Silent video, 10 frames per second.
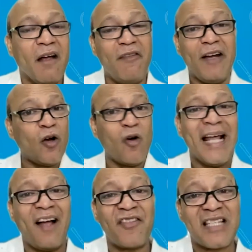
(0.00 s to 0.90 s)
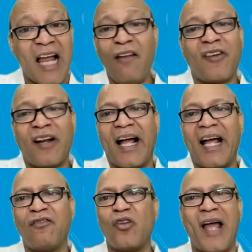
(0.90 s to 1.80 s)
We don't have
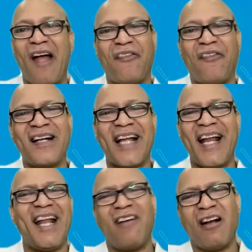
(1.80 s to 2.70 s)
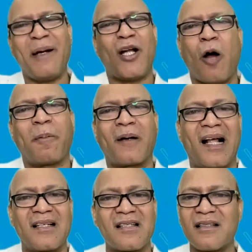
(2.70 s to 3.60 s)
self-drive, the effort can never be top
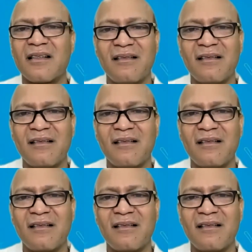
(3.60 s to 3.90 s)
class.